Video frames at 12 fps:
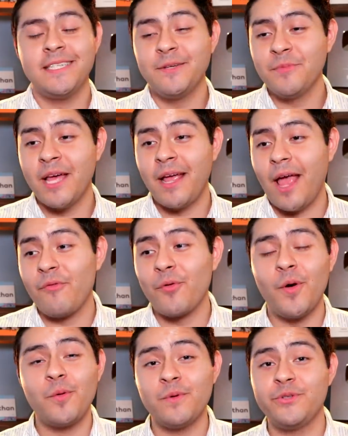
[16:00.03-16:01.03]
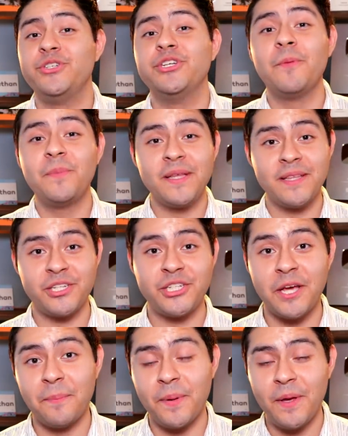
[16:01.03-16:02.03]
seemed like everyone was jumping the
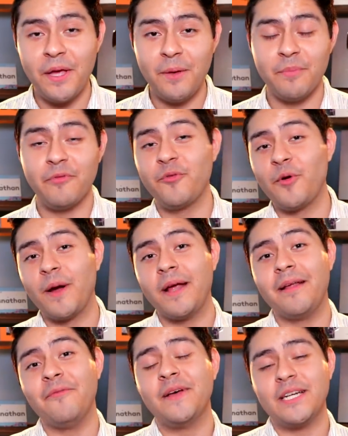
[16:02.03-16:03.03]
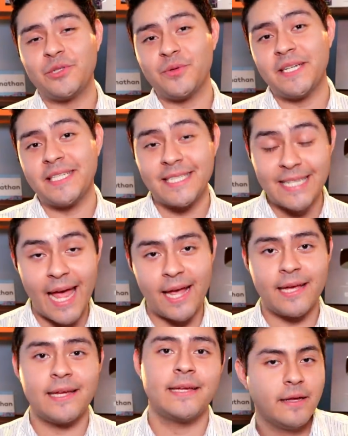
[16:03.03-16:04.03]
ship before it eventually
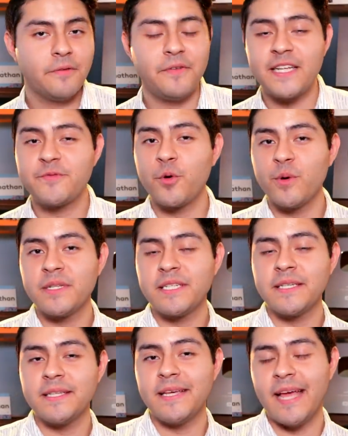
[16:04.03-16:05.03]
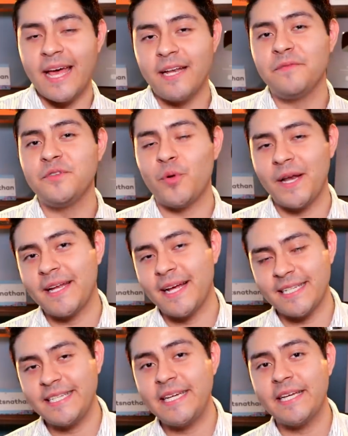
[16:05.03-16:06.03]
sank. Fast forward to the end of
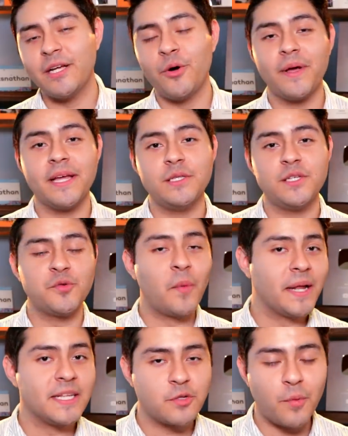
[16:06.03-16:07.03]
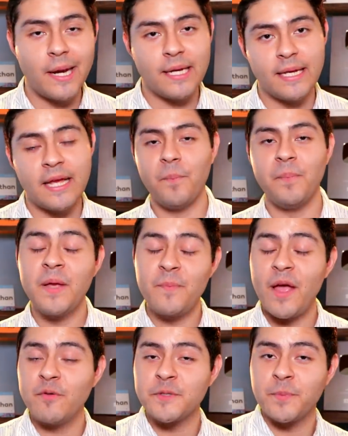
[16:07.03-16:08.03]
2019, going into 2020, Big
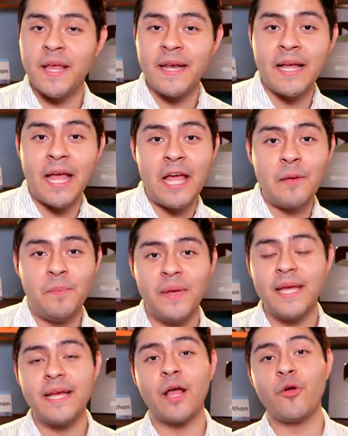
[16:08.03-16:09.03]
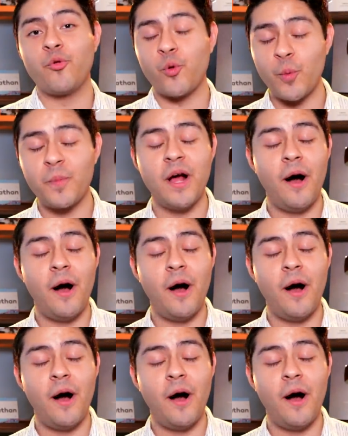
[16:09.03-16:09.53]
Bang was planning a big group